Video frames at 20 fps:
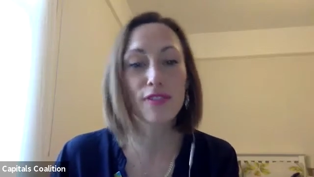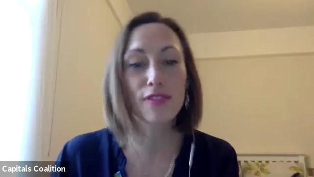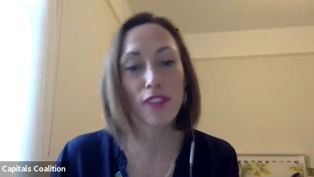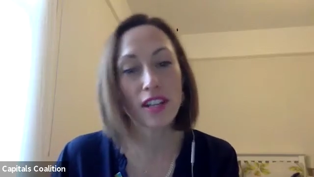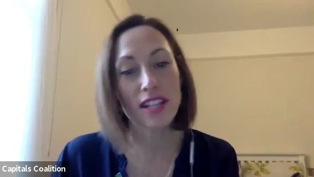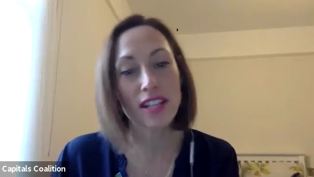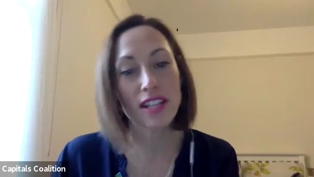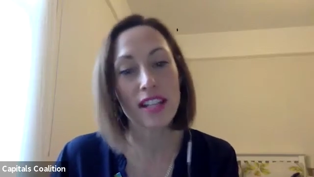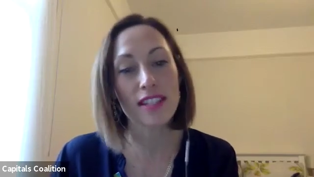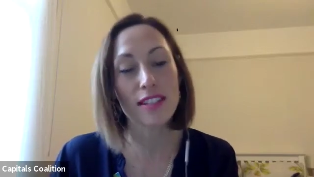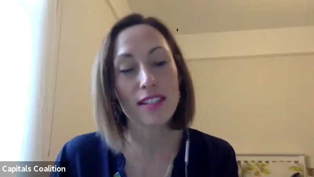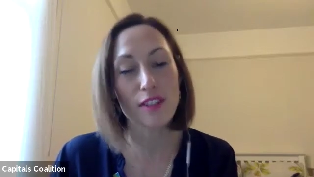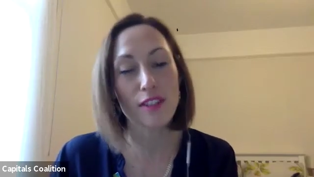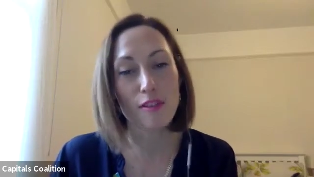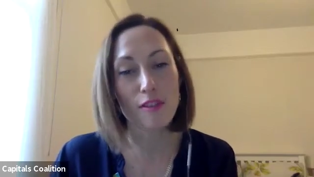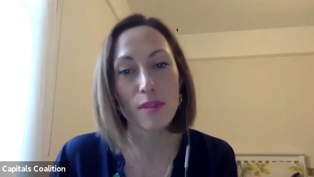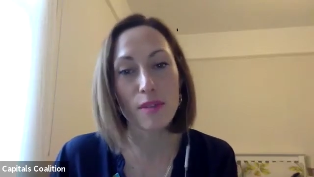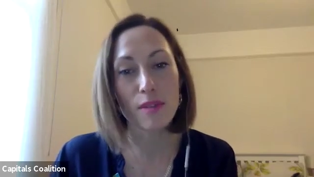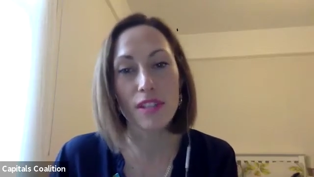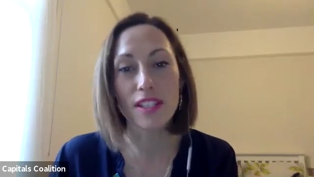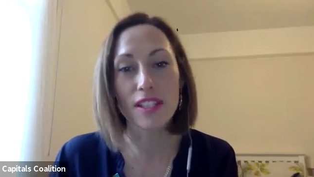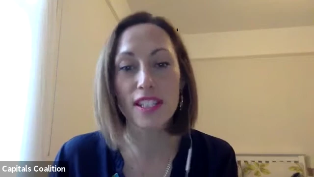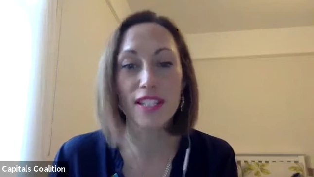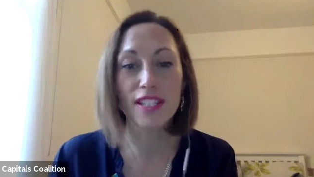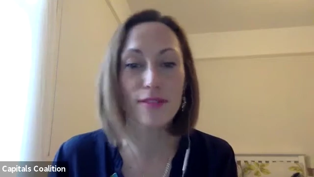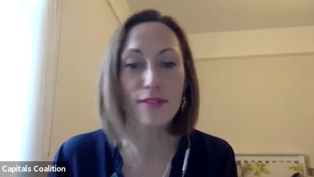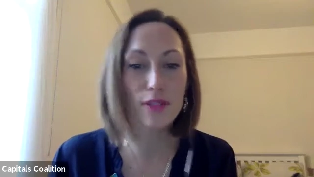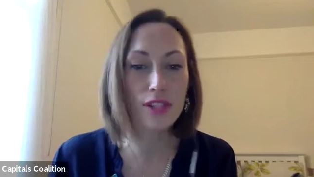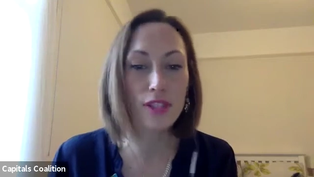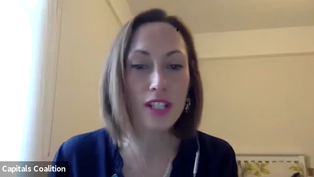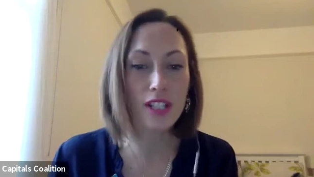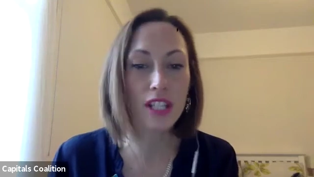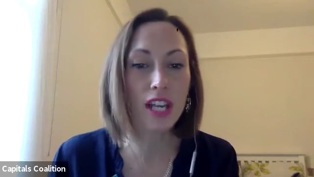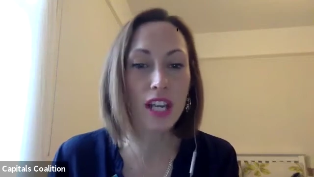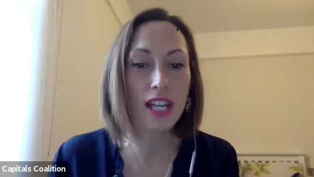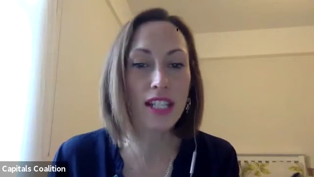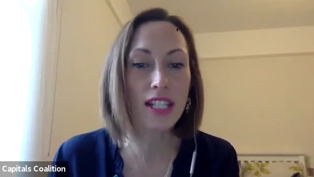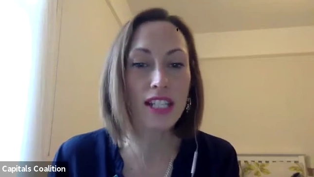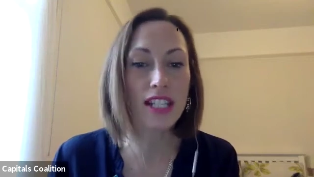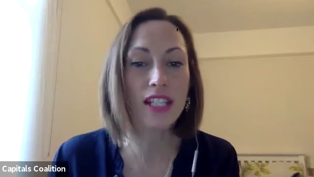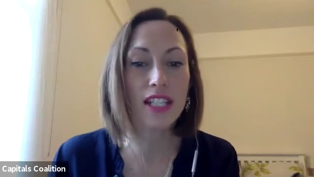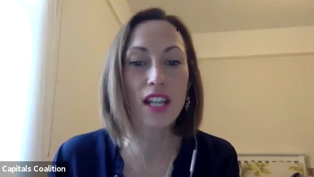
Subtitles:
finance, government, civil society,